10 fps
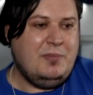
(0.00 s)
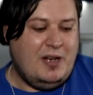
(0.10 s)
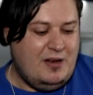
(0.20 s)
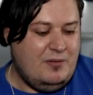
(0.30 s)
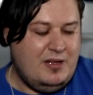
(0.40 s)

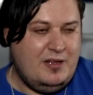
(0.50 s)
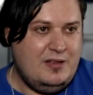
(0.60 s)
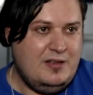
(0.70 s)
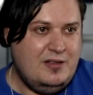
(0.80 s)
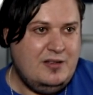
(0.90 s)
But anyway,
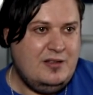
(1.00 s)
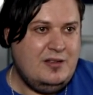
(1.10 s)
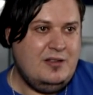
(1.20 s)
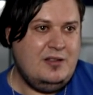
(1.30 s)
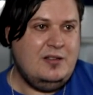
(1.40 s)

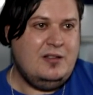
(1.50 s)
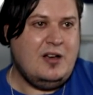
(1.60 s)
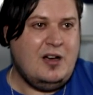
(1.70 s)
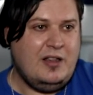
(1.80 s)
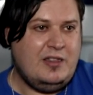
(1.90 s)

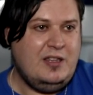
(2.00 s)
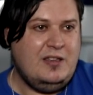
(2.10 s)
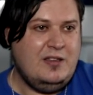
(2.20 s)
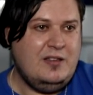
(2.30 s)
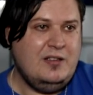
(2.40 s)
I
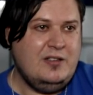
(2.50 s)
think